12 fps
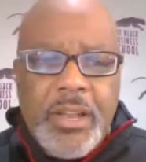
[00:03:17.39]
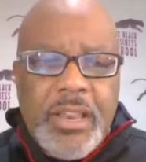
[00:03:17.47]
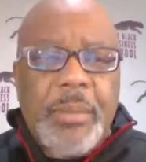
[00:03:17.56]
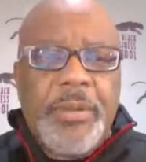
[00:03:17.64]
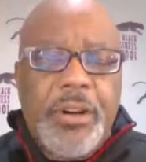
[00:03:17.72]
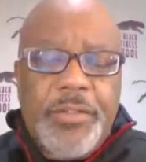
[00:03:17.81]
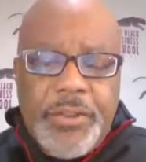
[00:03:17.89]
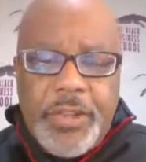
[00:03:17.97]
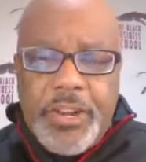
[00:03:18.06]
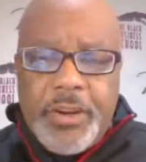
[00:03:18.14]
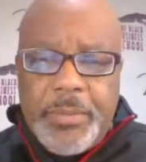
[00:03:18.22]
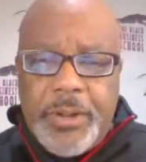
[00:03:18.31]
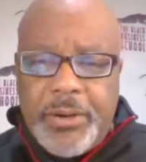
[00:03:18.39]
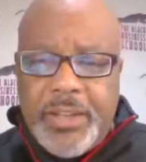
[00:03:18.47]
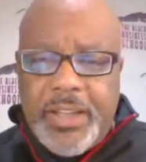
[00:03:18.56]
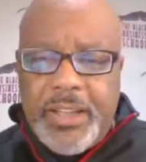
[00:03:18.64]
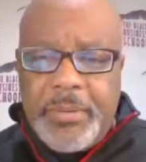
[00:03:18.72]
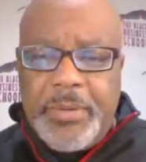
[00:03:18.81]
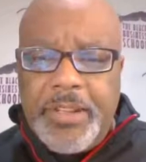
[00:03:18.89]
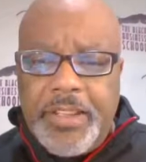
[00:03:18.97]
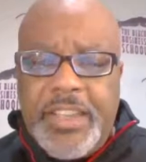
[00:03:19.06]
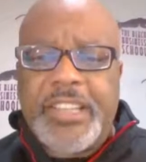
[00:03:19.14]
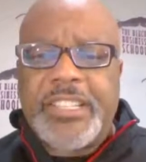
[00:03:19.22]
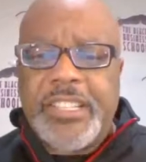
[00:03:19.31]
Let me know if you can hear me. Okay, give me a
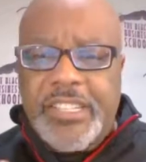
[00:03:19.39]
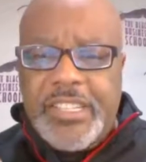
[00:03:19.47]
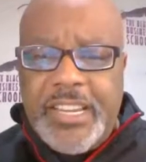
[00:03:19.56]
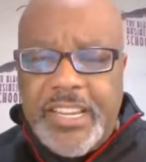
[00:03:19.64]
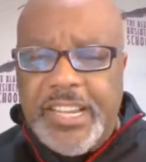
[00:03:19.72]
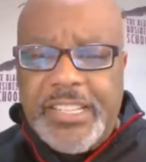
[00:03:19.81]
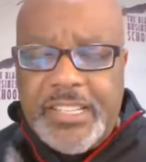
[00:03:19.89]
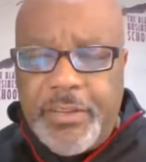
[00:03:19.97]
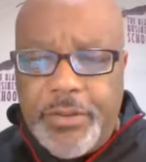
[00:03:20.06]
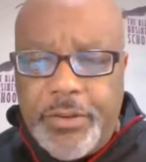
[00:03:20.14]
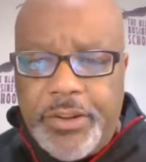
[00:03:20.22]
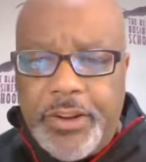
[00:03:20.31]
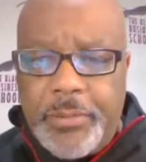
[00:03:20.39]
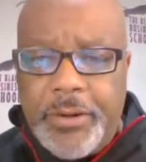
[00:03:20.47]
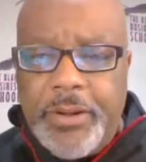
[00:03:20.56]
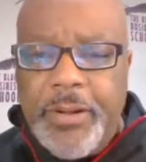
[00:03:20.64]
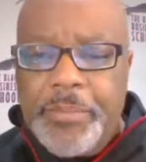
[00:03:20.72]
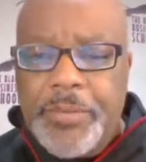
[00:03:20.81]
yes. Just say yes if you can hear me.